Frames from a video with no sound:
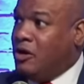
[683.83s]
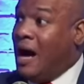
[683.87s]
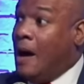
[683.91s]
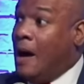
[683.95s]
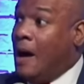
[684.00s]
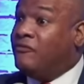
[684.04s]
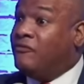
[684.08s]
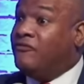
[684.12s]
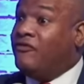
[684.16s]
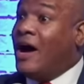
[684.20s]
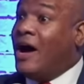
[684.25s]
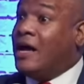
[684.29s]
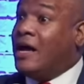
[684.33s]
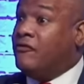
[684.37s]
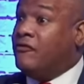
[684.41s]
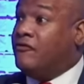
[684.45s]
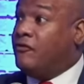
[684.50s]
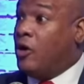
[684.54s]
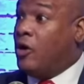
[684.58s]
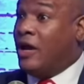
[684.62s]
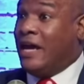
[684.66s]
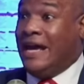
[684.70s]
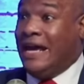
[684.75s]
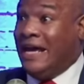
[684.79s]
I'm fighting
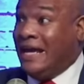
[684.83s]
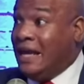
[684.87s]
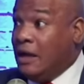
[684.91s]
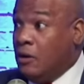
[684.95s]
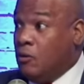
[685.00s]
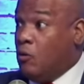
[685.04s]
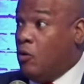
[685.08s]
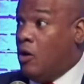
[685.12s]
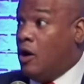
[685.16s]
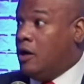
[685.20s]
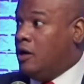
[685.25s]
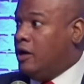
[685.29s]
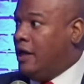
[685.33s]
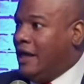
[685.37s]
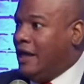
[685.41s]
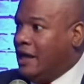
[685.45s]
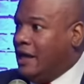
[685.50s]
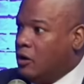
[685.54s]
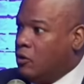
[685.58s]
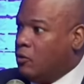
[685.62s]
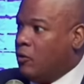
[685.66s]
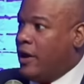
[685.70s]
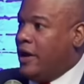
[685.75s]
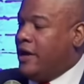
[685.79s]
for anyone,
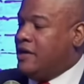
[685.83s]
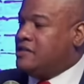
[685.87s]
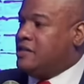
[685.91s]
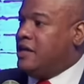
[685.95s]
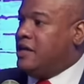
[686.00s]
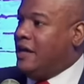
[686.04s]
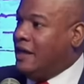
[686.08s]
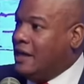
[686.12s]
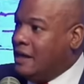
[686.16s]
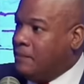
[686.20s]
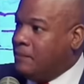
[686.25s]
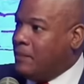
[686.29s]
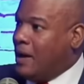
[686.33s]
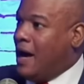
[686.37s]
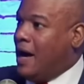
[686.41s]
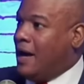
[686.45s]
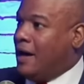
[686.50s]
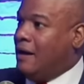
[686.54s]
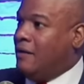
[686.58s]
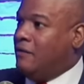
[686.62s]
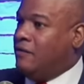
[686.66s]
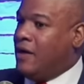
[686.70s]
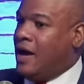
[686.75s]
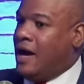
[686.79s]
any race,
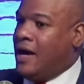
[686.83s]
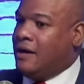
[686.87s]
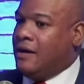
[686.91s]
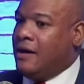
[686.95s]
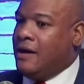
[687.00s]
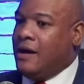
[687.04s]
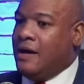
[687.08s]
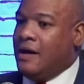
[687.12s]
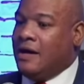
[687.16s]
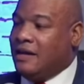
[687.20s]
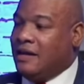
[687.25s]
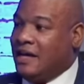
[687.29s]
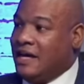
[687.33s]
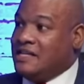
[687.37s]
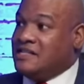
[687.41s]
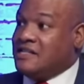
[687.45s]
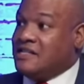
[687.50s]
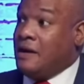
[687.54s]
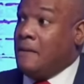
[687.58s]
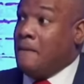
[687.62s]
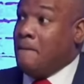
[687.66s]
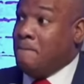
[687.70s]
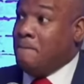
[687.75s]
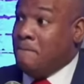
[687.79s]
anybody that is an
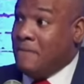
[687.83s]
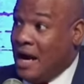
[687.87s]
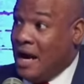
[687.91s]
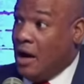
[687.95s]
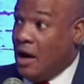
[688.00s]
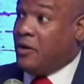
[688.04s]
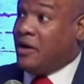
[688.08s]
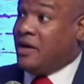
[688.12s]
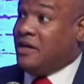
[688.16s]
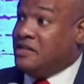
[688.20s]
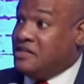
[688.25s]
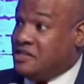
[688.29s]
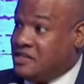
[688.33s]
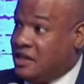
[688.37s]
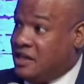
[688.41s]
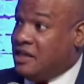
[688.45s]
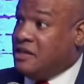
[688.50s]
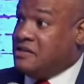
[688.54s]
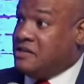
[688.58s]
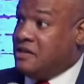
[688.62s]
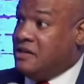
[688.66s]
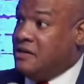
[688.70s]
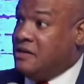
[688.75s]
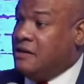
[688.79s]
American
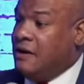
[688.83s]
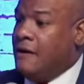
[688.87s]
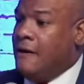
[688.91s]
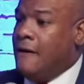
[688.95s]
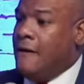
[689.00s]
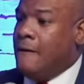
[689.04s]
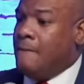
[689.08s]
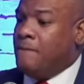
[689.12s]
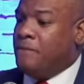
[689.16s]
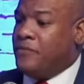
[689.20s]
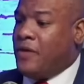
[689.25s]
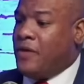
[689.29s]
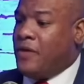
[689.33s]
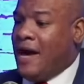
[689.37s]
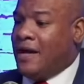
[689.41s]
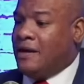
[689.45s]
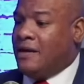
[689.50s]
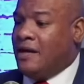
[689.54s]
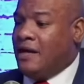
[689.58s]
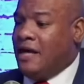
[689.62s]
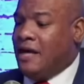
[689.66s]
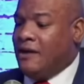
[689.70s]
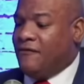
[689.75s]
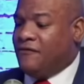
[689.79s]
citizen, that
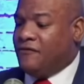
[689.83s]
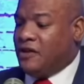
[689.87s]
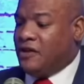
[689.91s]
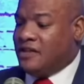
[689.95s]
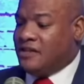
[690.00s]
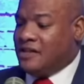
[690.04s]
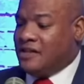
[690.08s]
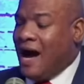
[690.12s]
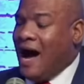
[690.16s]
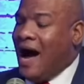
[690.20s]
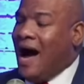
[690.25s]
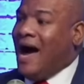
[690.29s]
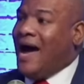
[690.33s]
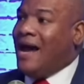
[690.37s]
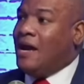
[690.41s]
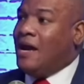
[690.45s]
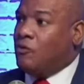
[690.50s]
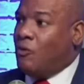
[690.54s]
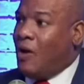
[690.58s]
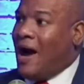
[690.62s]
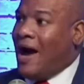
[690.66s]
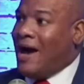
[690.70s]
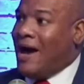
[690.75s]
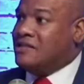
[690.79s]
if the tide
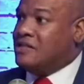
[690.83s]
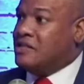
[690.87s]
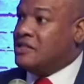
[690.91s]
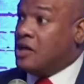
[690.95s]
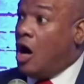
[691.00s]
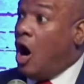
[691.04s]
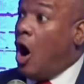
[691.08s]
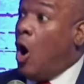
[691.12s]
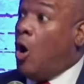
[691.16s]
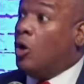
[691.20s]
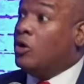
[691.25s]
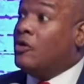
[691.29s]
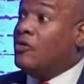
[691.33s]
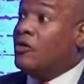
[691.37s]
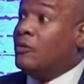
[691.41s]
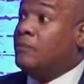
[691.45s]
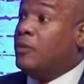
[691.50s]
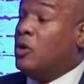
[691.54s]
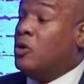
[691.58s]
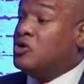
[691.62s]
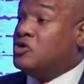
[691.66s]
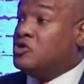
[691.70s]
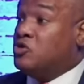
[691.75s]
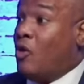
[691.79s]
rises, all of the
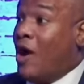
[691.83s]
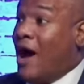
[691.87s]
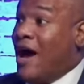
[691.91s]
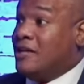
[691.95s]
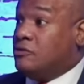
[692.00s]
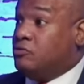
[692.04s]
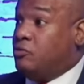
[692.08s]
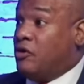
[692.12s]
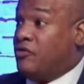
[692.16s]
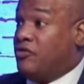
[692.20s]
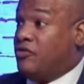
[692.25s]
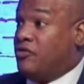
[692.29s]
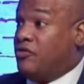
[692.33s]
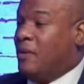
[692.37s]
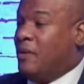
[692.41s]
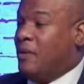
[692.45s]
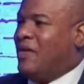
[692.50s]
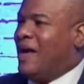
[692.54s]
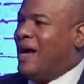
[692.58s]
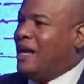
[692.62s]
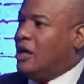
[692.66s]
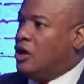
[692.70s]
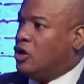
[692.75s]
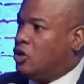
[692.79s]
boats rise with them. And
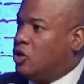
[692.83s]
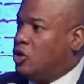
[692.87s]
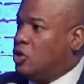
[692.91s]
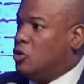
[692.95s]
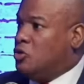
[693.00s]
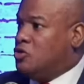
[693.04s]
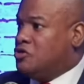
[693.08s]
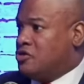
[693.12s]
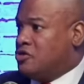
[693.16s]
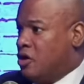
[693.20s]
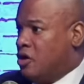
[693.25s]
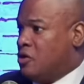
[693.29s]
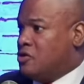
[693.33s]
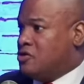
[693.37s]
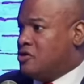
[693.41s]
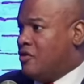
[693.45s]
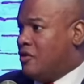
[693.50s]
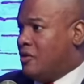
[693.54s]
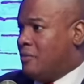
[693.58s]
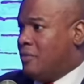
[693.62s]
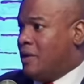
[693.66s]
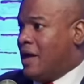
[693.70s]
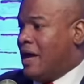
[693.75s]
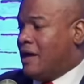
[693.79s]
that includes those in
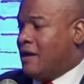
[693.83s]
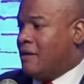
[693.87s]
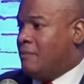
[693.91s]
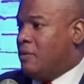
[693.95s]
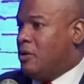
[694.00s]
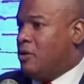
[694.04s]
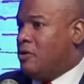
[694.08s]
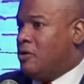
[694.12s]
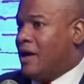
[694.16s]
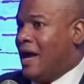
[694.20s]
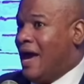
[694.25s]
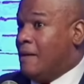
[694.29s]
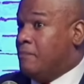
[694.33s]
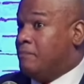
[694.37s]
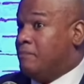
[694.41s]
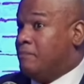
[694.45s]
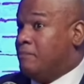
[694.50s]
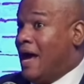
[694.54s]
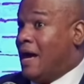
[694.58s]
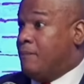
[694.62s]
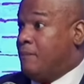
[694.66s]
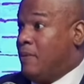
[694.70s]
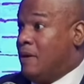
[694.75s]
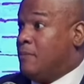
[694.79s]
the black community. And
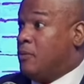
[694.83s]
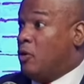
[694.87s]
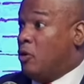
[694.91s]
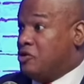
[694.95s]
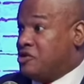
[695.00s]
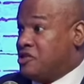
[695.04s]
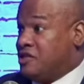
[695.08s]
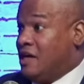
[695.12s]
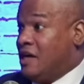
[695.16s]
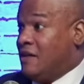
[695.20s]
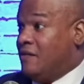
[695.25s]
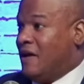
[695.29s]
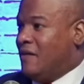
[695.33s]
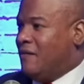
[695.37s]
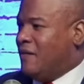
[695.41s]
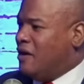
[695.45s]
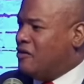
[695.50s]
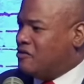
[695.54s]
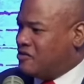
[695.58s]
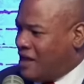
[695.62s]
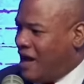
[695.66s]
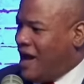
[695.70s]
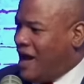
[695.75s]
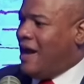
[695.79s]
black people are saying that. They're
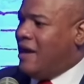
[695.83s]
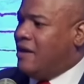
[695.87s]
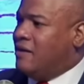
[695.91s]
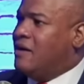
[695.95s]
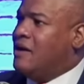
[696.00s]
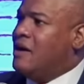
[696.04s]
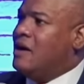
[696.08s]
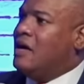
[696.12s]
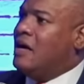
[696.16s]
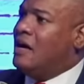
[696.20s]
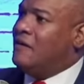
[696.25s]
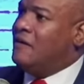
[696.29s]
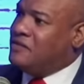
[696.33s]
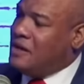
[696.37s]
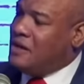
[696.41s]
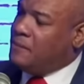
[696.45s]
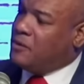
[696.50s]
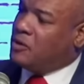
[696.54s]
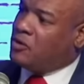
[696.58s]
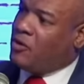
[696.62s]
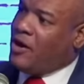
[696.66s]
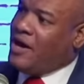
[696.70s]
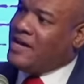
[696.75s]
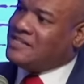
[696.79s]
tired of
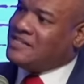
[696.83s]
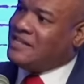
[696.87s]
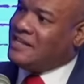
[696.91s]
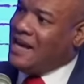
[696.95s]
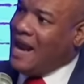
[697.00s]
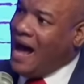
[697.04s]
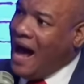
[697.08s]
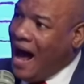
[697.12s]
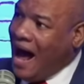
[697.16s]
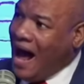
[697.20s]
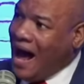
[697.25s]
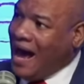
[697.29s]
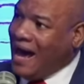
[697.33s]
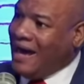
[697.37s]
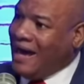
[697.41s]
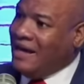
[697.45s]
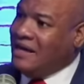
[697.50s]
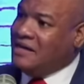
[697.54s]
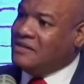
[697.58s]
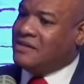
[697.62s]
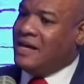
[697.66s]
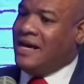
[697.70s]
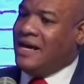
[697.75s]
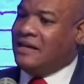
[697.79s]
Democrats'
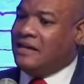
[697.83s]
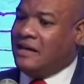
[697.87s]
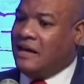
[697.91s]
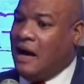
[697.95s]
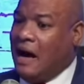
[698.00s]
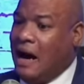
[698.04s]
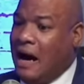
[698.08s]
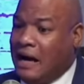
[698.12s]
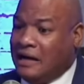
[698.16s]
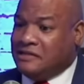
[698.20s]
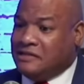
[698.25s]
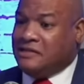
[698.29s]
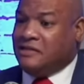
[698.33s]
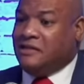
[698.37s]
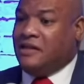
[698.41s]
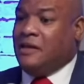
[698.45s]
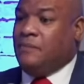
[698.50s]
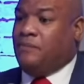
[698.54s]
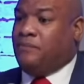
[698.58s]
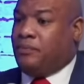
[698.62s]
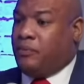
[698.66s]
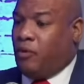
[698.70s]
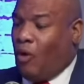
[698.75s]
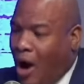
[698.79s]
lies and constantly
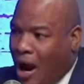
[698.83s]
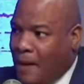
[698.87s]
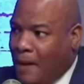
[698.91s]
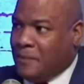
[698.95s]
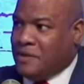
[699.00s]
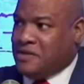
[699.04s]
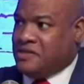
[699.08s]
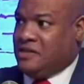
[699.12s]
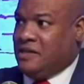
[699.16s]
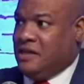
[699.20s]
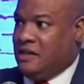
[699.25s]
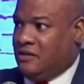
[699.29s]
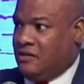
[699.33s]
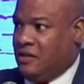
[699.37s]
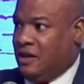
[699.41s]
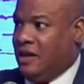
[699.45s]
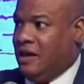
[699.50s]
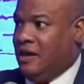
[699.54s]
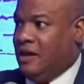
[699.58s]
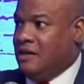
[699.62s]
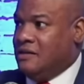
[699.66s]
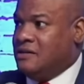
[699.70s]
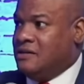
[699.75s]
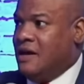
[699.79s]
promising
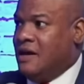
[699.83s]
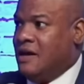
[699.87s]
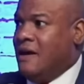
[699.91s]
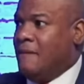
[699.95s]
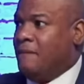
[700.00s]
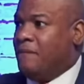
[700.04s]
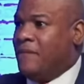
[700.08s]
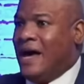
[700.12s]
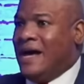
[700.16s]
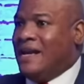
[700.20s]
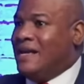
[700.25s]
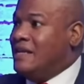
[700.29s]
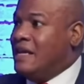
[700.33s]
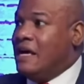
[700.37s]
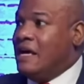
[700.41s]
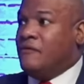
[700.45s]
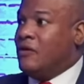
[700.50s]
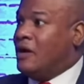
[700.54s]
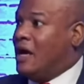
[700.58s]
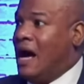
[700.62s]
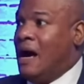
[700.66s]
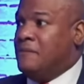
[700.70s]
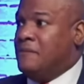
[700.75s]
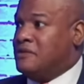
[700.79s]
things that never
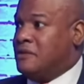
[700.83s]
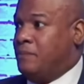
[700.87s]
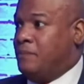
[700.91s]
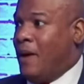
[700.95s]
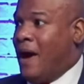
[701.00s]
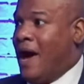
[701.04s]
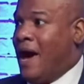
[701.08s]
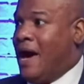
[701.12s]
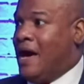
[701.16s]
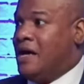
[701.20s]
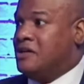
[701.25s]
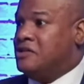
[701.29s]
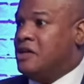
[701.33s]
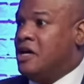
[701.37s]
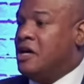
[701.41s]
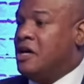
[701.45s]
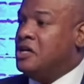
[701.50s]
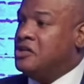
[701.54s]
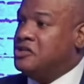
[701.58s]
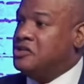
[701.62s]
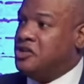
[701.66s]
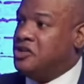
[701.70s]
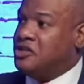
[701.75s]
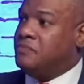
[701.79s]
comes to pass
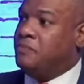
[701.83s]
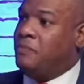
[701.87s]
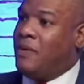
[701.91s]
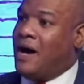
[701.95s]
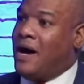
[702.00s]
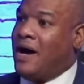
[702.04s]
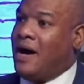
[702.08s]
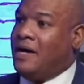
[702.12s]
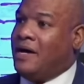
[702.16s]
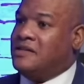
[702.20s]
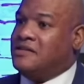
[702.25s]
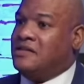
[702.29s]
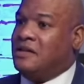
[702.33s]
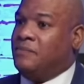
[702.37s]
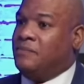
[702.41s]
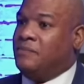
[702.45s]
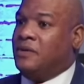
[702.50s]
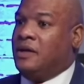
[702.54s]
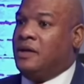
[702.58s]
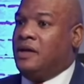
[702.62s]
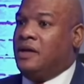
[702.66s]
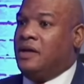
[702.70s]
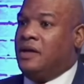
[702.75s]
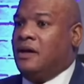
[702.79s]
just by
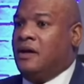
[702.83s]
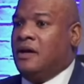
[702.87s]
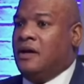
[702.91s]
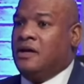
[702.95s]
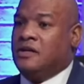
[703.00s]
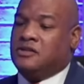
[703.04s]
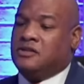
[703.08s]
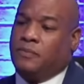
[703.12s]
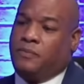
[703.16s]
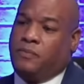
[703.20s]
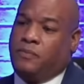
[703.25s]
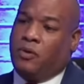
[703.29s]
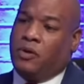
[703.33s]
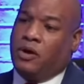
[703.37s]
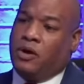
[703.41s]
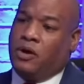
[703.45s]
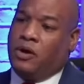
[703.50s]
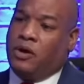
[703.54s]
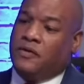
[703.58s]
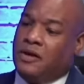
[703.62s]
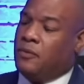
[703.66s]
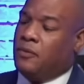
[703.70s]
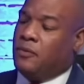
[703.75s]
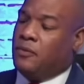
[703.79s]
simply supporting the
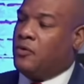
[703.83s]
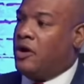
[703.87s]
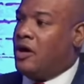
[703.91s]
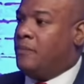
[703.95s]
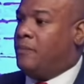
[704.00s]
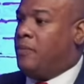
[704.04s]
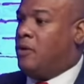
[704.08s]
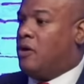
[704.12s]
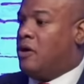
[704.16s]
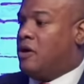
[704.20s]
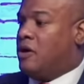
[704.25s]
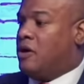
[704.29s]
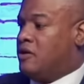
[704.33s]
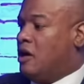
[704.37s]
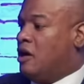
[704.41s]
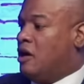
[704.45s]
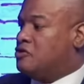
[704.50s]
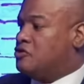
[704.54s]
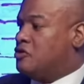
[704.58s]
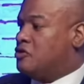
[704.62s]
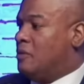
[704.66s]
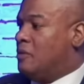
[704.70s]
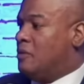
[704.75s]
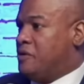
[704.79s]
Democratic Party. Donald
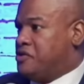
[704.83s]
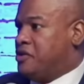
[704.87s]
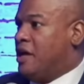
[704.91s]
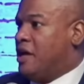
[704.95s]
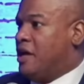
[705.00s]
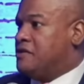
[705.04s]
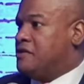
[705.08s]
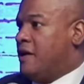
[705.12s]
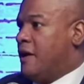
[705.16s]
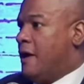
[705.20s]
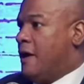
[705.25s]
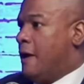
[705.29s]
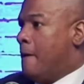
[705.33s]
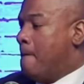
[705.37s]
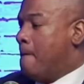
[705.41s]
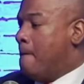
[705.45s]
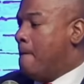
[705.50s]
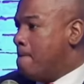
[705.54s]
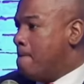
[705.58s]
Trump is changing that.